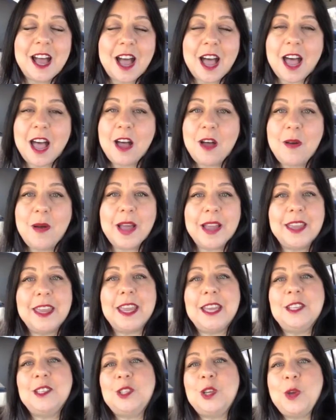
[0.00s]
Oh, I
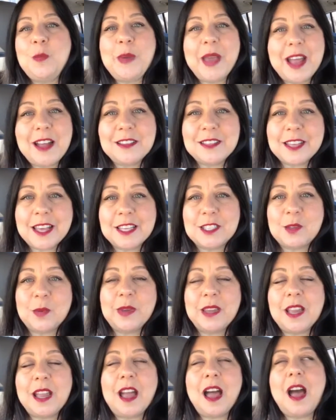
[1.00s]
gained two pounds last
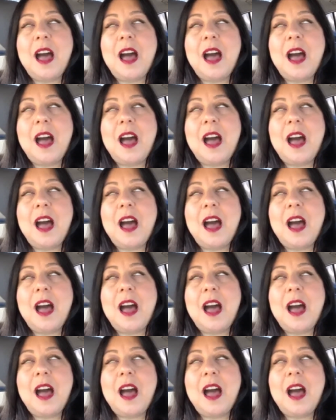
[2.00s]
week.